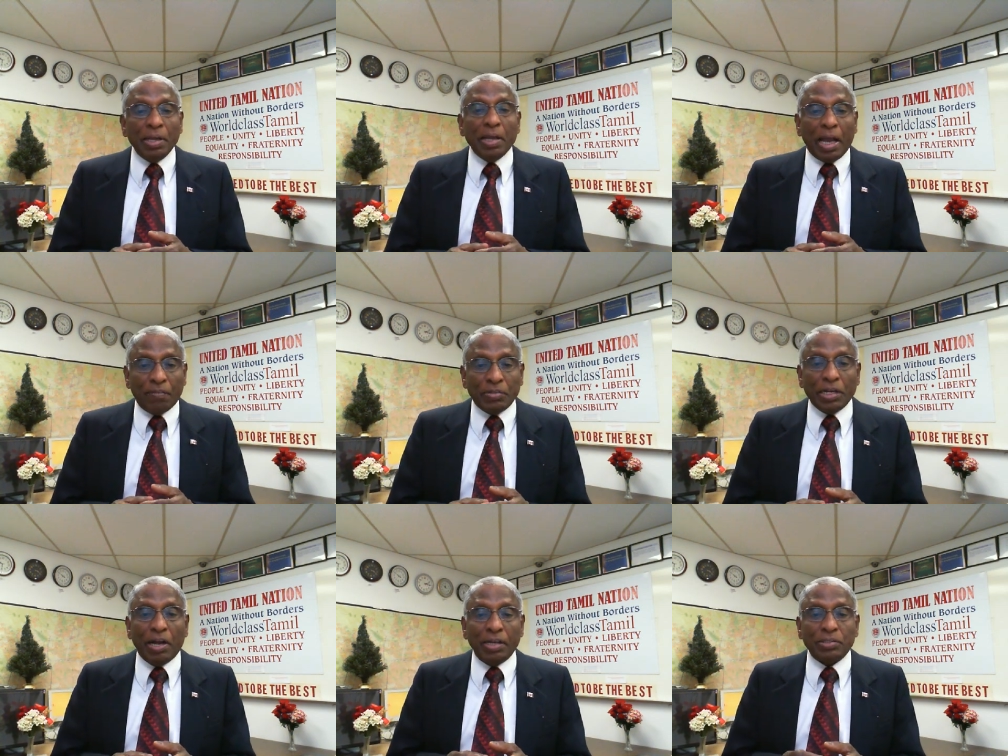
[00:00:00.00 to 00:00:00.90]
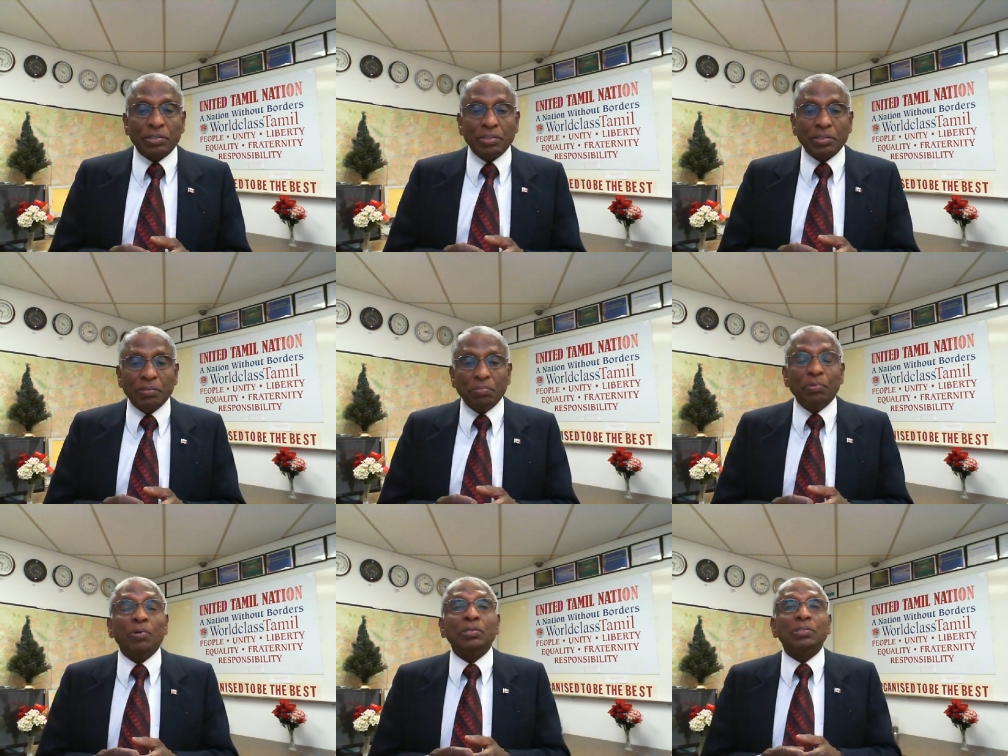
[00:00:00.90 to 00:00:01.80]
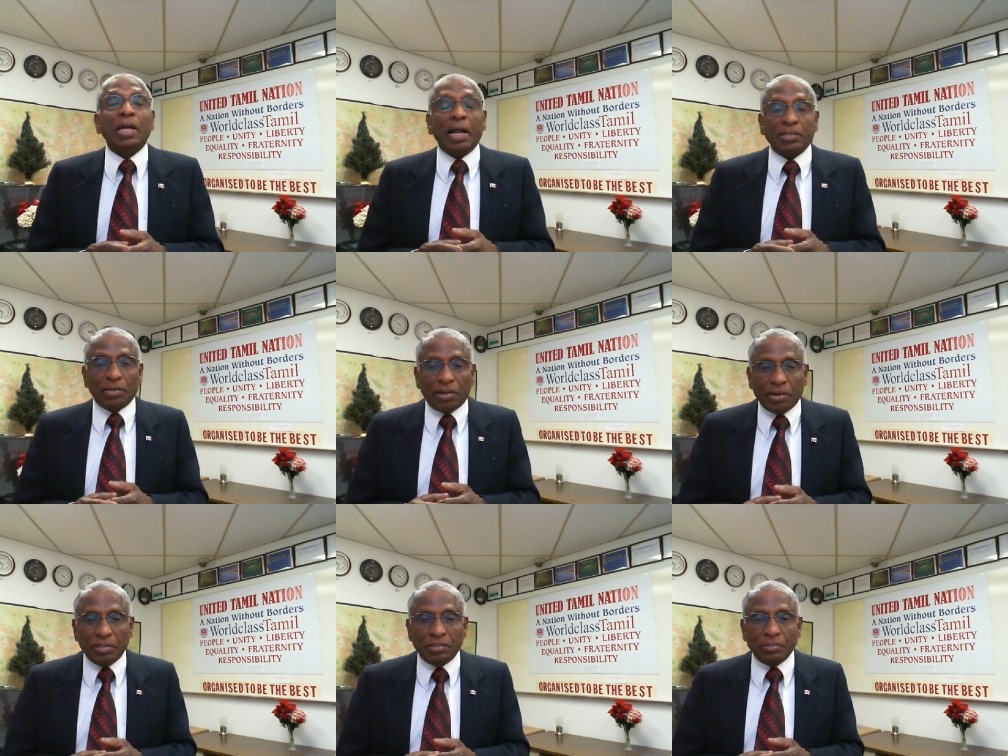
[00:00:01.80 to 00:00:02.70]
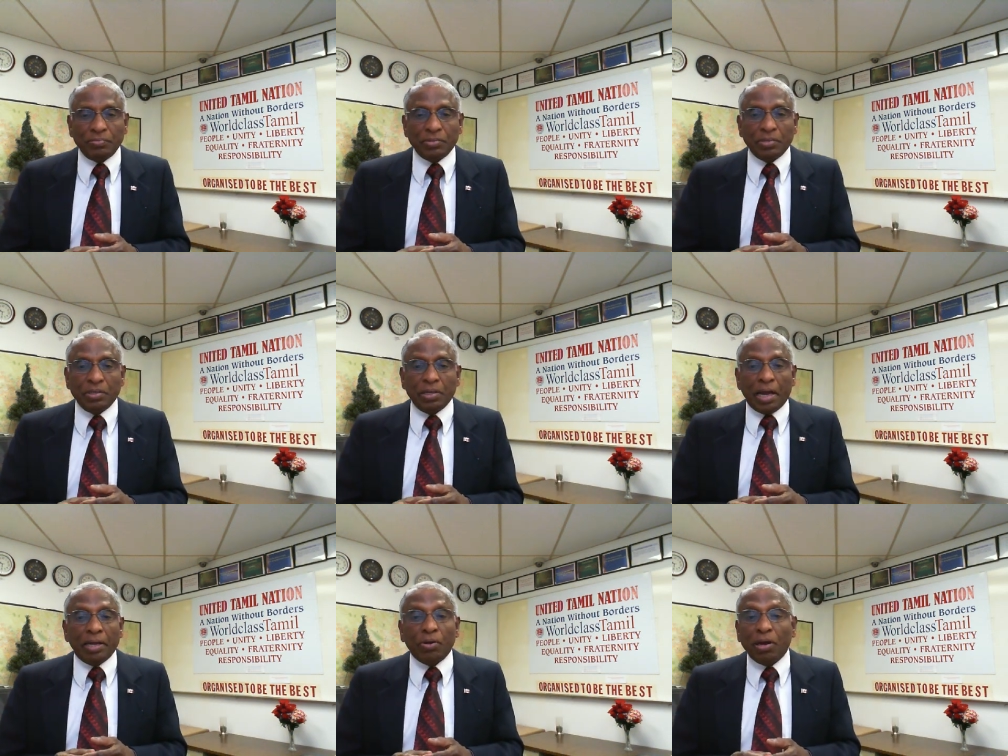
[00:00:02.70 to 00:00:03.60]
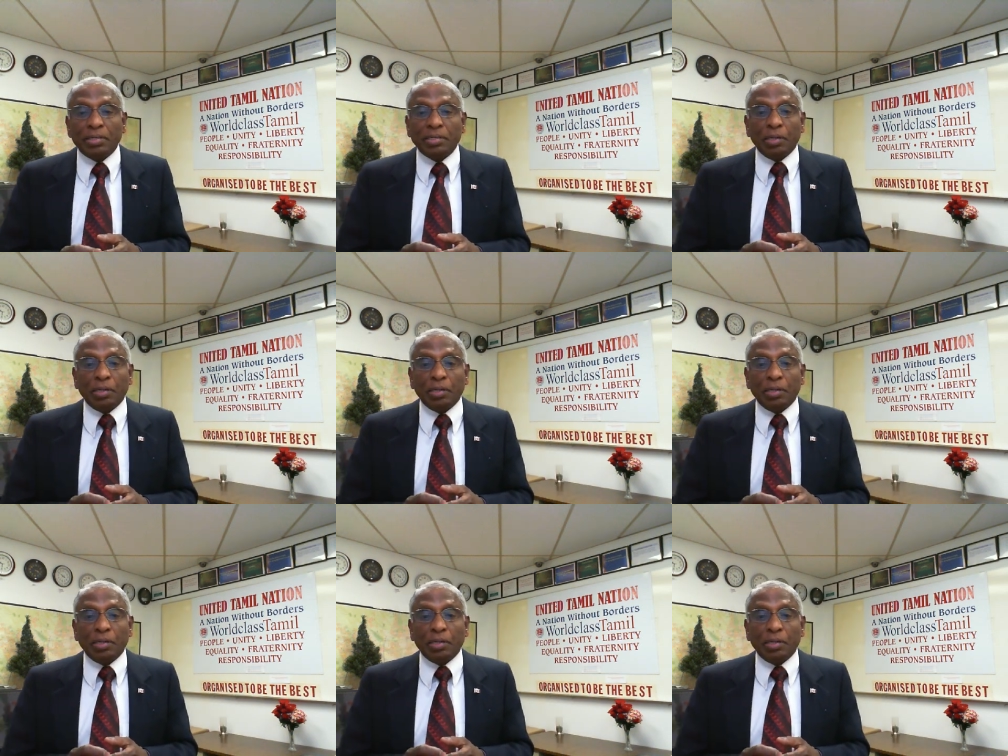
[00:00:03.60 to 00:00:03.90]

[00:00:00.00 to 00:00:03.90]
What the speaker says: have the guts, bones and the courage. I'm not the